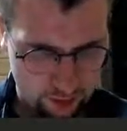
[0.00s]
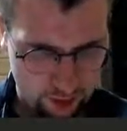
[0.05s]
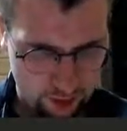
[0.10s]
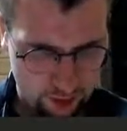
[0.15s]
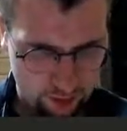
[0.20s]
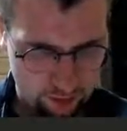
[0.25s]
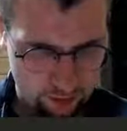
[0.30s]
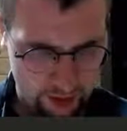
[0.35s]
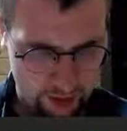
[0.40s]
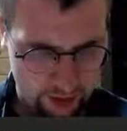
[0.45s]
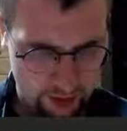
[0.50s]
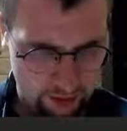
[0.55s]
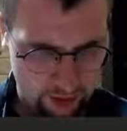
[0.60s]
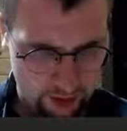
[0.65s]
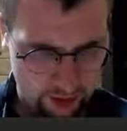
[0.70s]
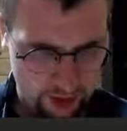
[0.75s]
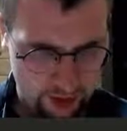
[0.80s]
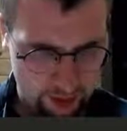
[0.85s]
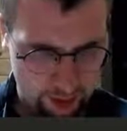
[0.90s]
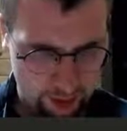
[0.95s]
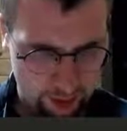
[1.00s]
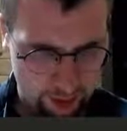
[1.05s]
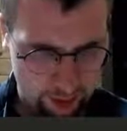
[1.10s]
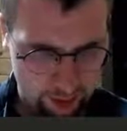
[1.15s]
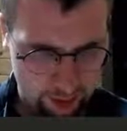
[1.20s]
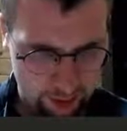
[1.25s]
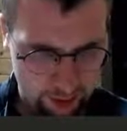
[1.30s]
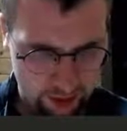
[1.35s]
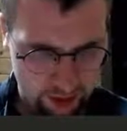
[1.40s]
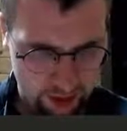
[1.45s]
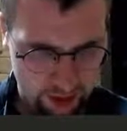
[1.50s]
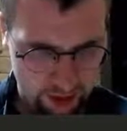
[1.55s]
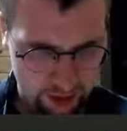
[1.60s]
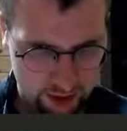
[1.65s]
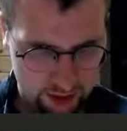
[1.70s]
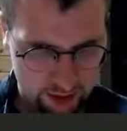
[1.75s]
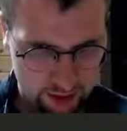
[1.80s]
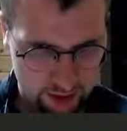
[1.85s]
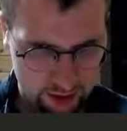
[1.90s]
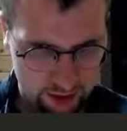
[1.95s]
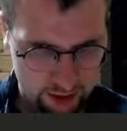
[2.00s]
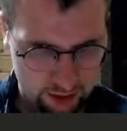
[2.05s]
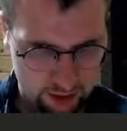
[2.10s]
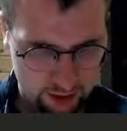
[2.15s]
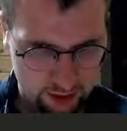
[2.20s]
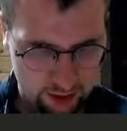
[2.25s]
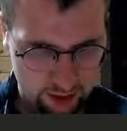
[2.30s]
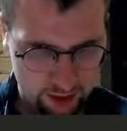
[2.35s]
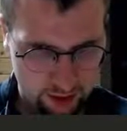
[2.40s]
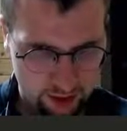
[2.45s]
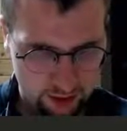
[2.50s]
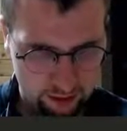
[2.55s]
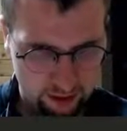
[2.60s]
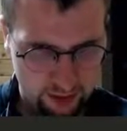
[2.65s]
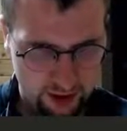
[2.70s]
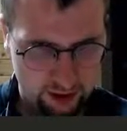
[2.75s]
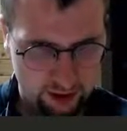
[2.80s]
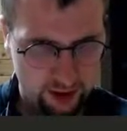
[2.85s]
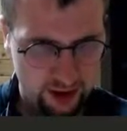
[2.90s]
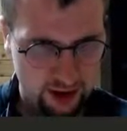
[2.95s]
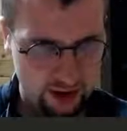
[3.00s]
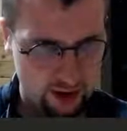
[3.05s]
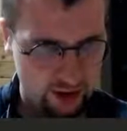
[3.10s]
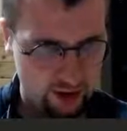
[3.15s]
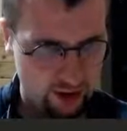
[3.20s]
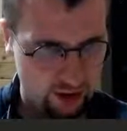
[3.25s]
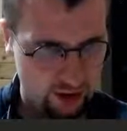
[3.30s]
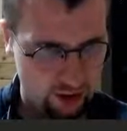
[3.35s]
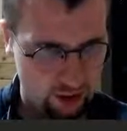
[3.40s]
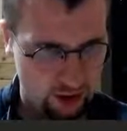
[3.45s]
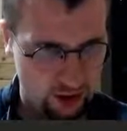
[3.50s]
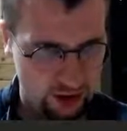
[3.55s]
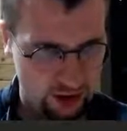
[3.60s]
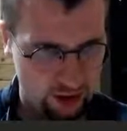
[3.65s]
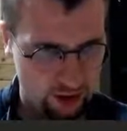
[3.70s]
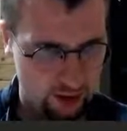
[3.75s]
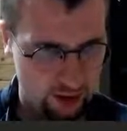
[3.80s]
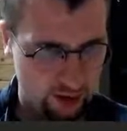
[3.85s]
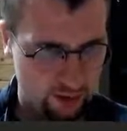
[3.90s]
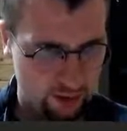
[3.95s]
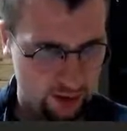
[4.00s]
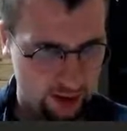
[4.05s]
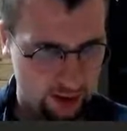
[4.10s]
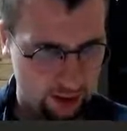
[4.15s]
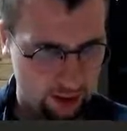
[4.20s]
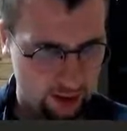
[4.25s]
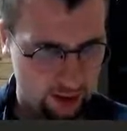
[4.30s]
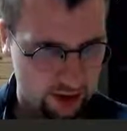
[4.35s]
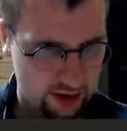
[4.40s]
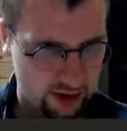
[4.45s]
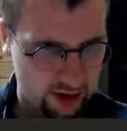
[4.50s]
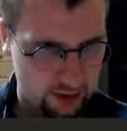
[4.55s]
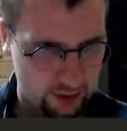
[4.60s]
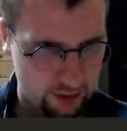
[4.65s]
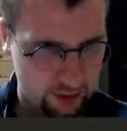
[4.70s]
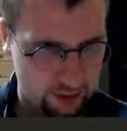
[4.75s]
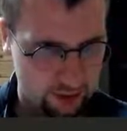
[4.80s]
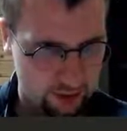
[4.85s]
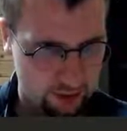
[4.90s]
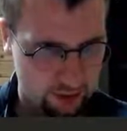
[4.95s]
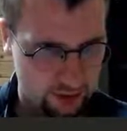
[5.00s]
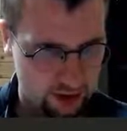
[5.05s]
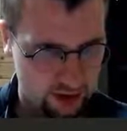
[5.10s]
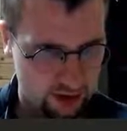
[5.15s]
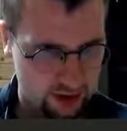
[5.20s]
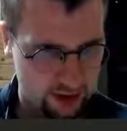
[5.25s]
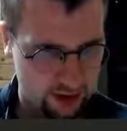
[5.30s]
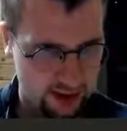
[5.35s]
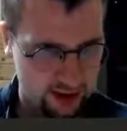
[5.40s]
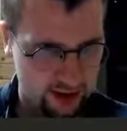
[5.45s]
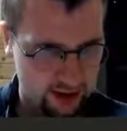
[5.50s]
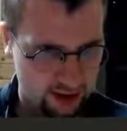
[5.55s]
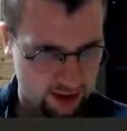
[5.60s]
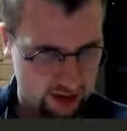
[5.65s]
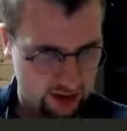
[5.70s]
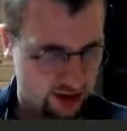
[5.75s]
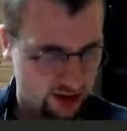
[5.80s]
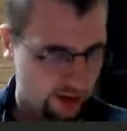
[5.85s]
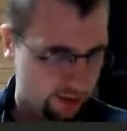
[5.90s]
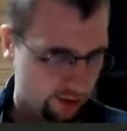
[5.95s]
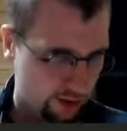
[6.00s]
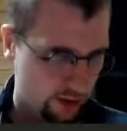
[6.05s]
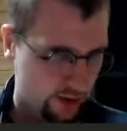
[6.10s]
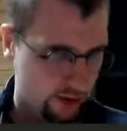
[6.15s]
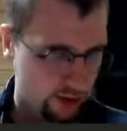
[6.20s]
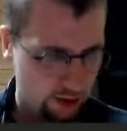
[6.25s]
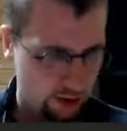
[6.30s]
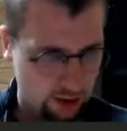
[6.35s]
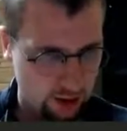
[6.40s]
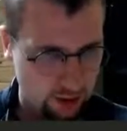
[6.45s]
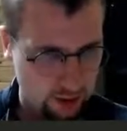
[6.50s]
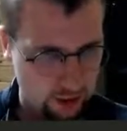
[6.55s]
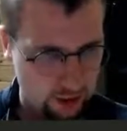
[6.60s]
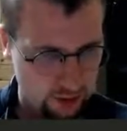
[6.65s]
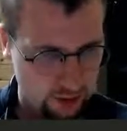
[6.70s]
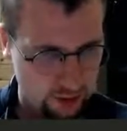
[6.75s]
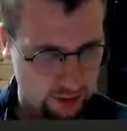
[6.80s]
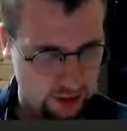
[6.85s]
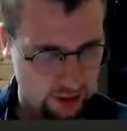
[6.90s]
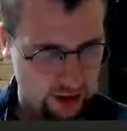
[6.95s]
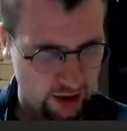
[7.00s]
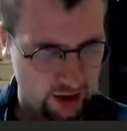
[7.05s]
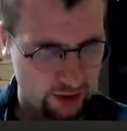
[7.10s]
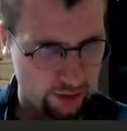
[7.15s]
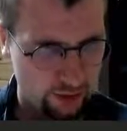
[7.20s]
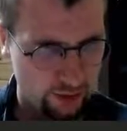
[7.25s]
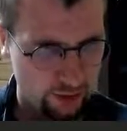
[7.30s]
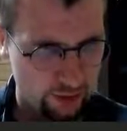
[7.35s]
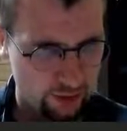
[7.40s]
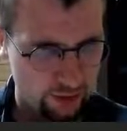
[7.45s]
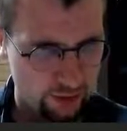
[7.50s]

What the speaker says: bring up to date with hooks, huh? Migrations. Yeah, so I define them myself, which is like steps of stuff.